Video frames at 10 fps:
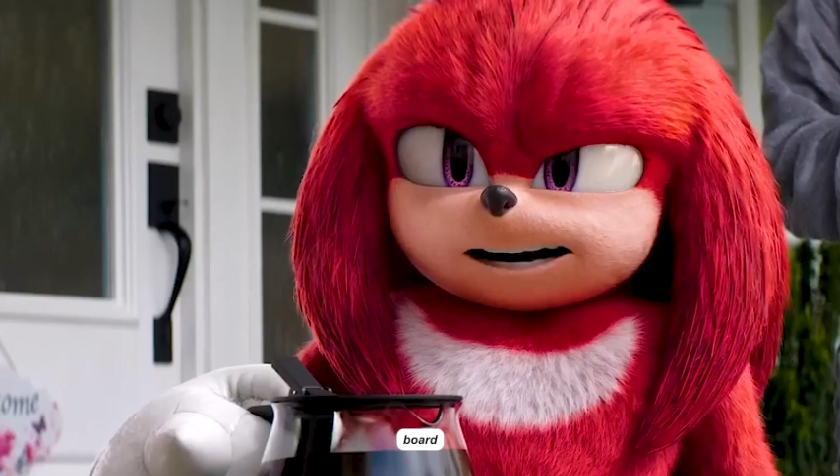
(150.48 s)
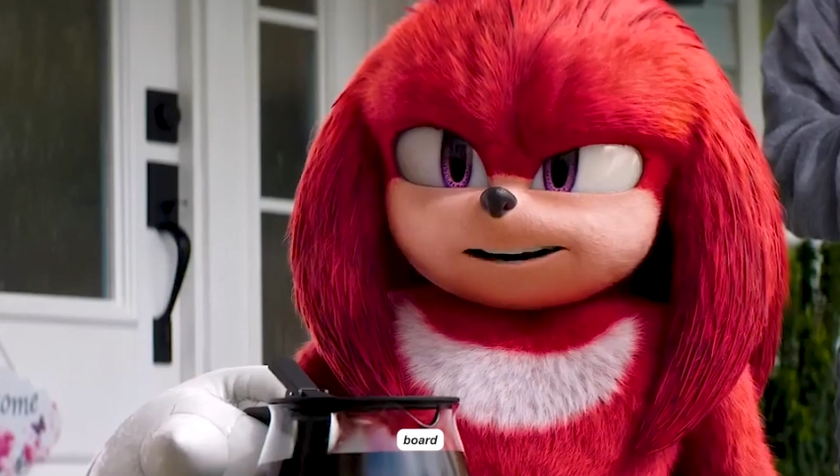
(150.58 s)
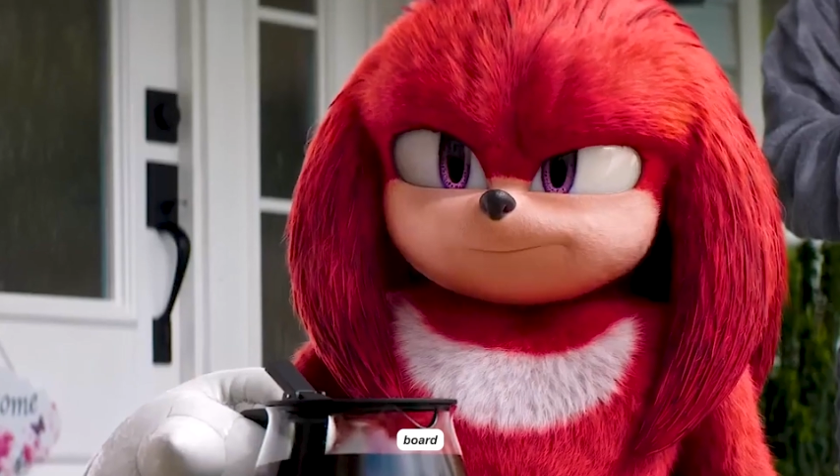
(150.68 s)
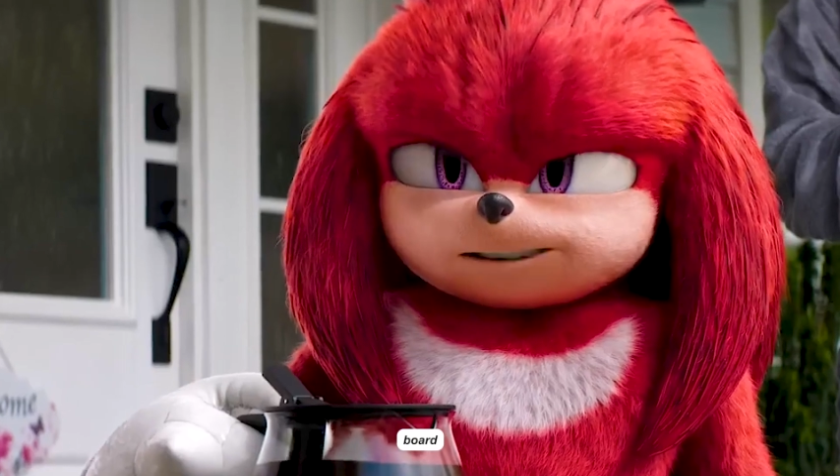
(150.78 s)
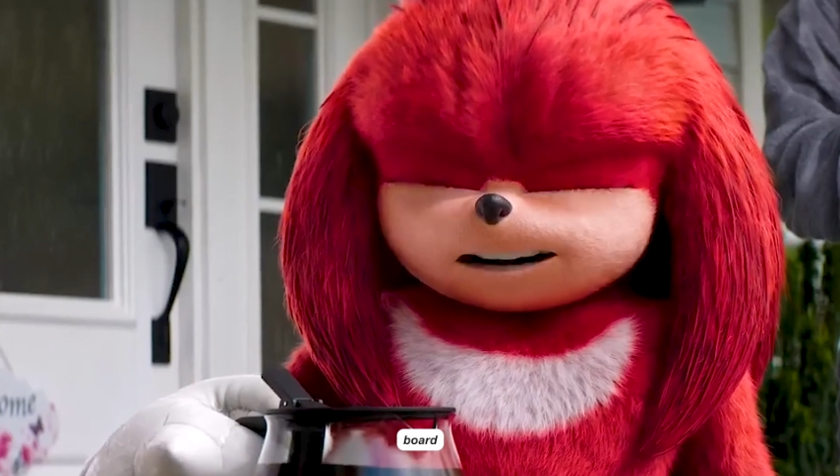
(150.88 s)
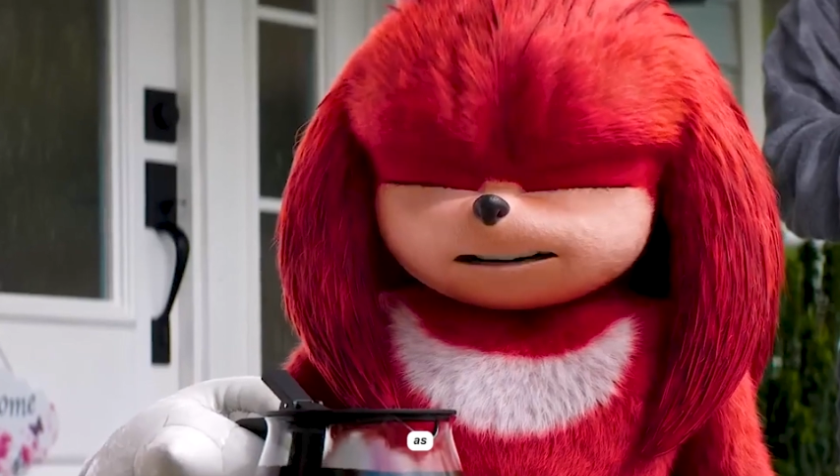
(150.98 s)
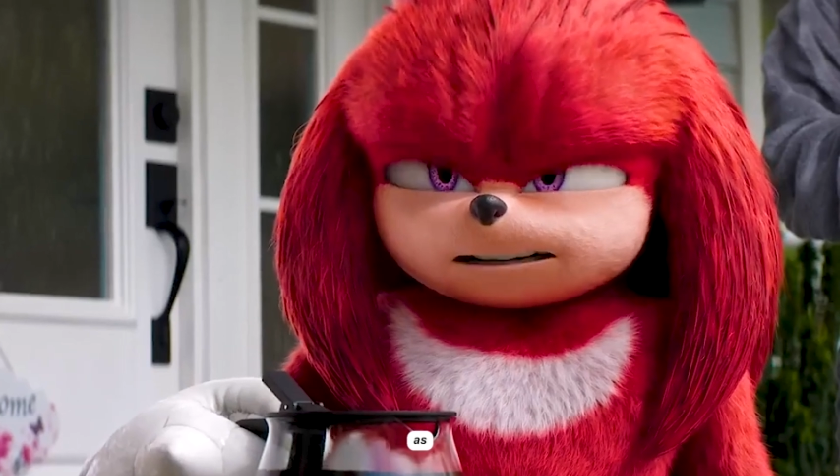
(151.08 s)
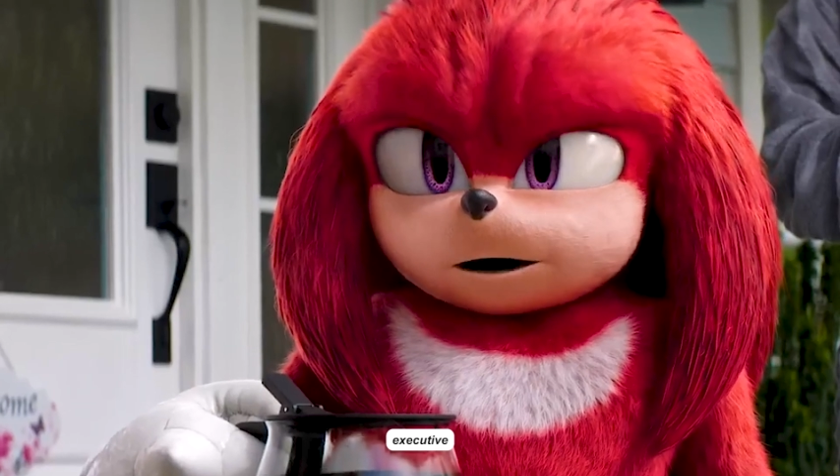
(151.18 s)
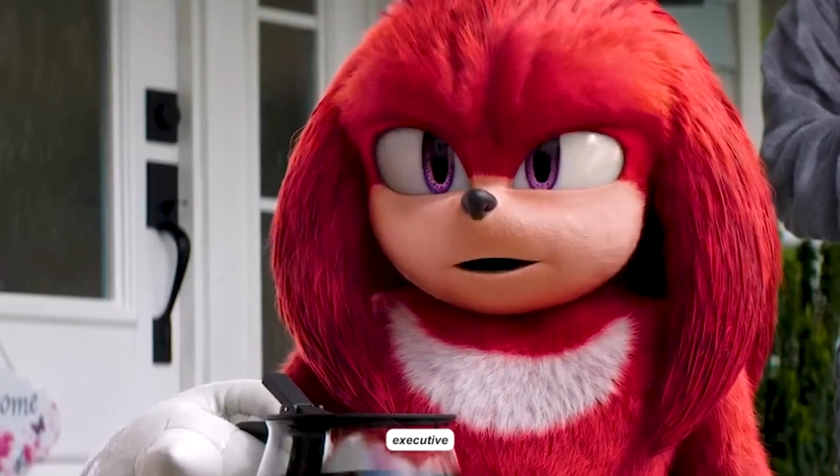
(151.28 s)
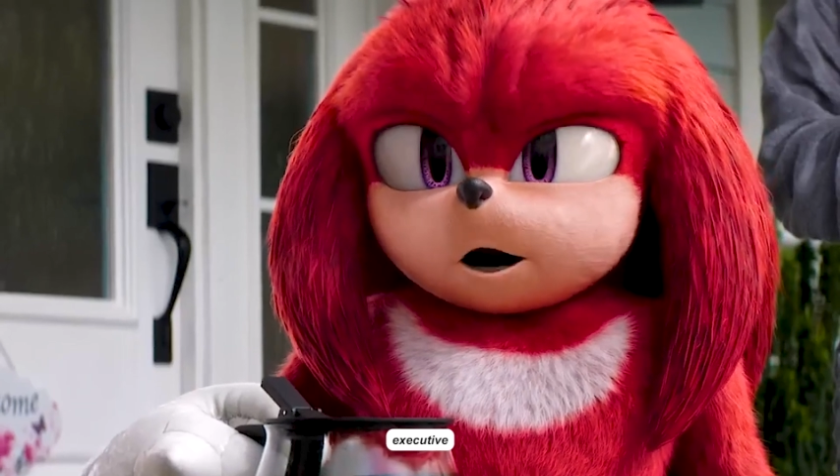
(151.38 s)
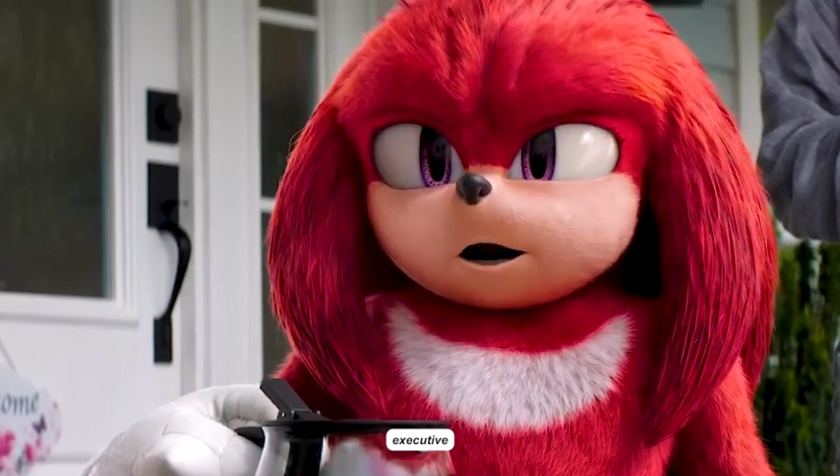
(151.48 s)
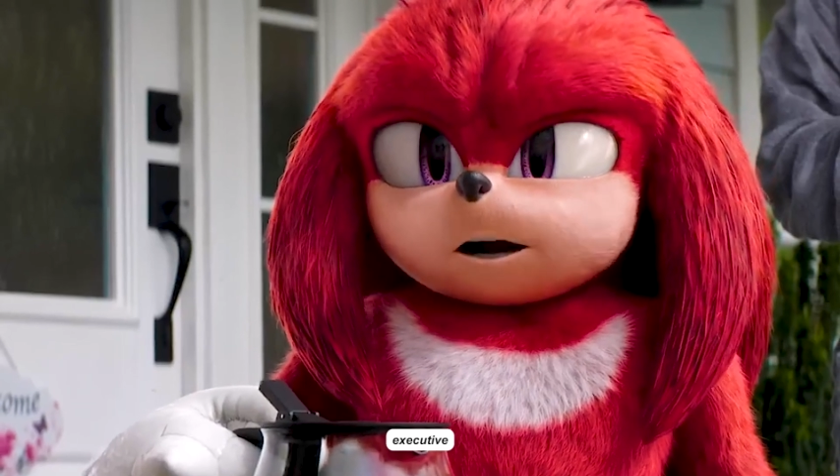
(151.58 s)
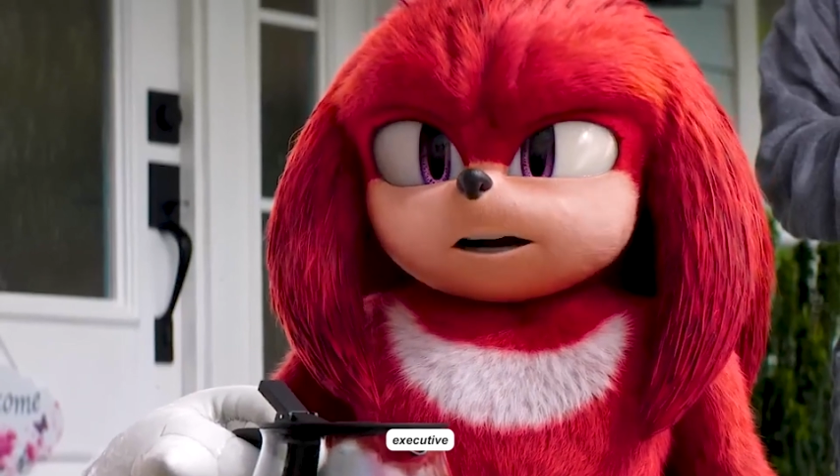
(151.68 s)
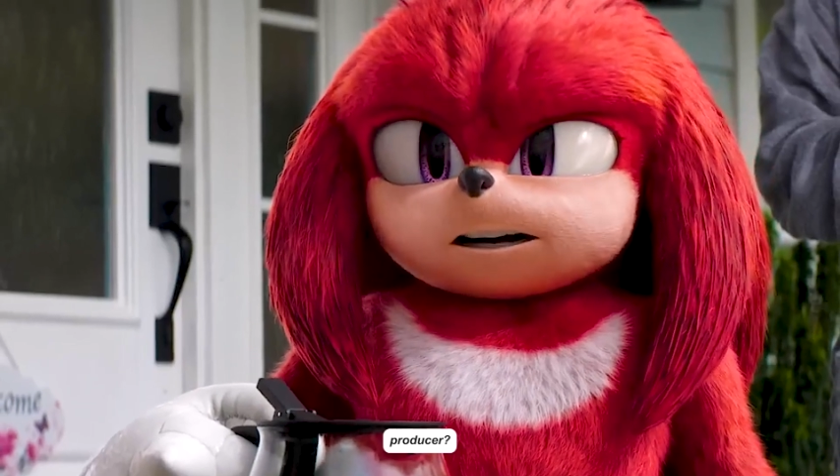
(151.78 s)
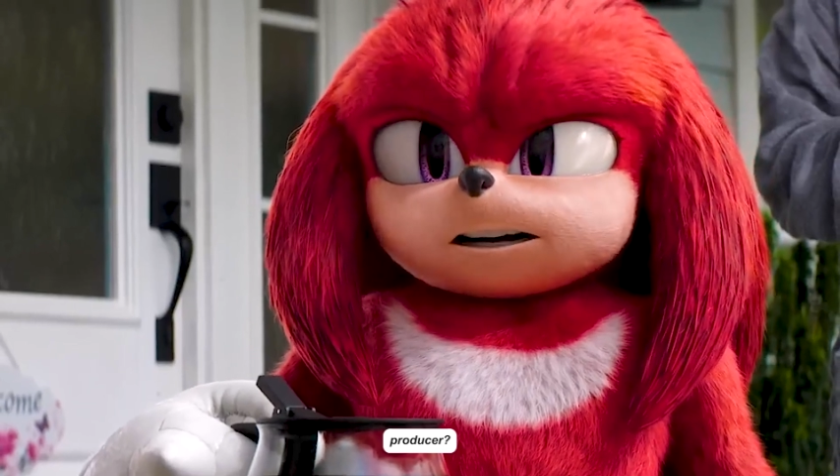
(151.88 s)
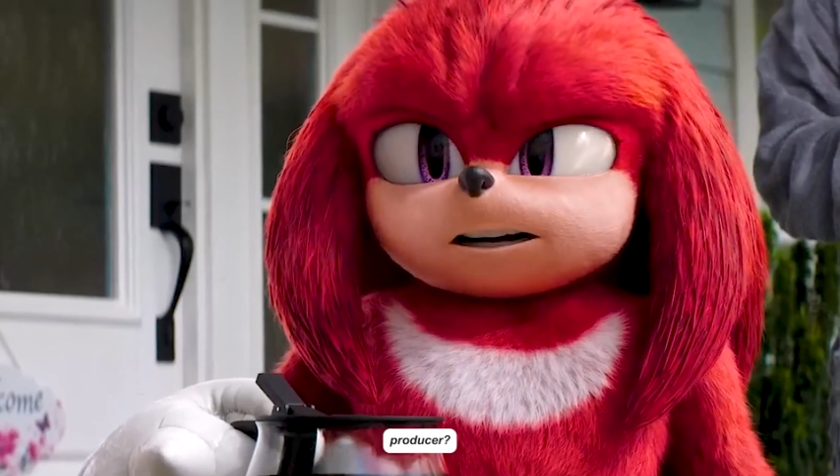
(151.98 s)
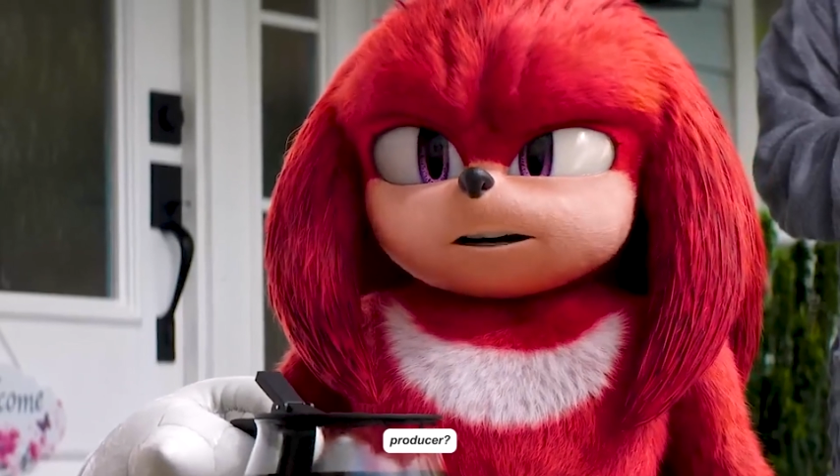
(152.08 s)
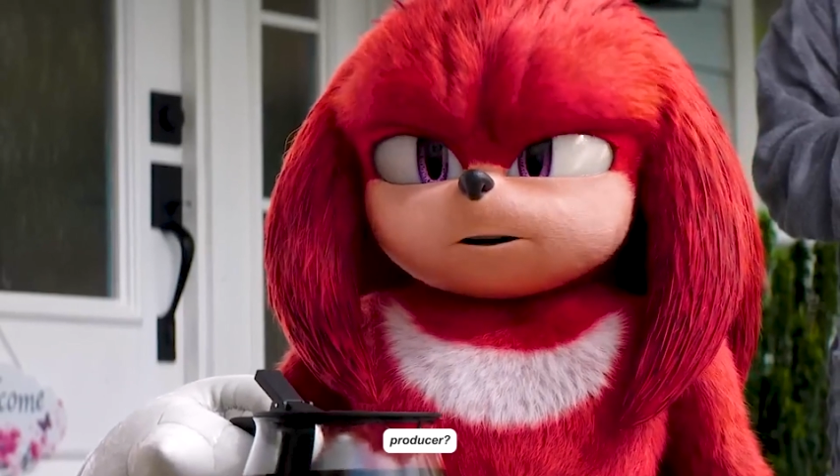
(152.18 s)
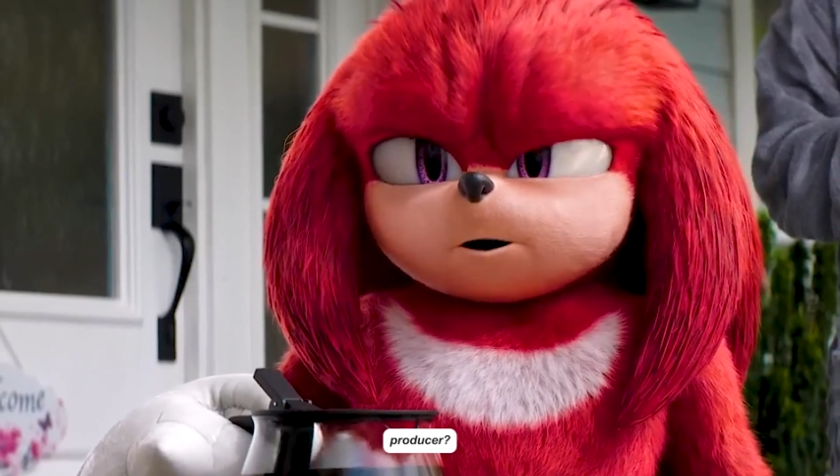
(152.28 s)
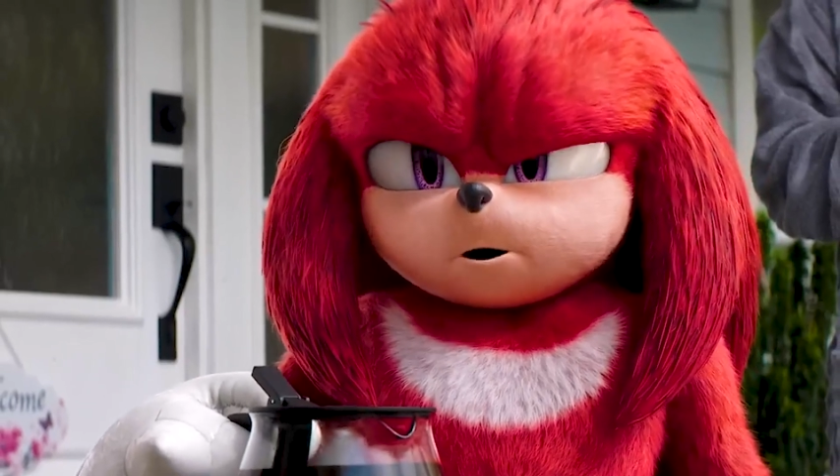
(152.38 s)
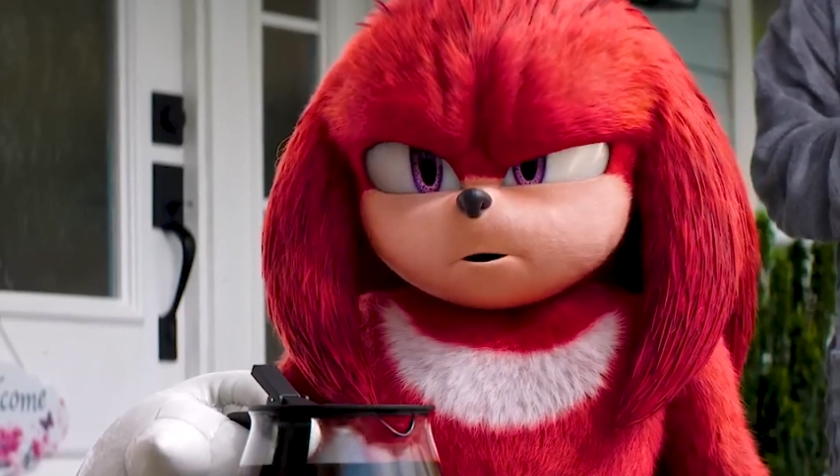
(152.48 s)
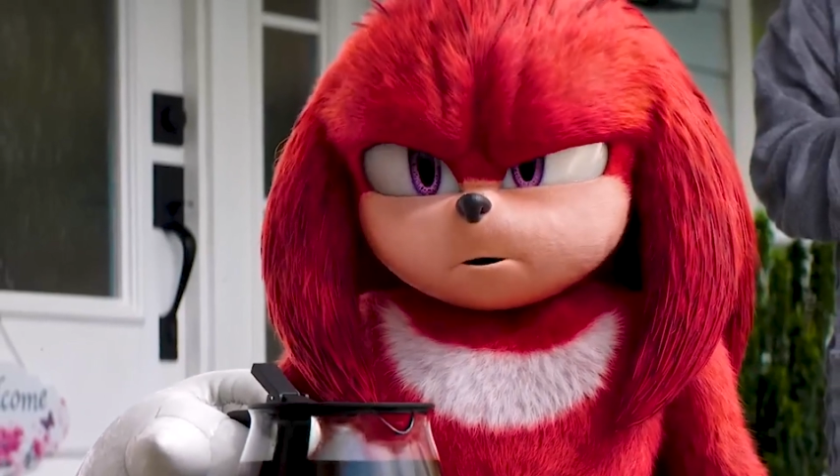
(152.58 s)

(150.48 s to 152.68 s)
on board as an executive producer,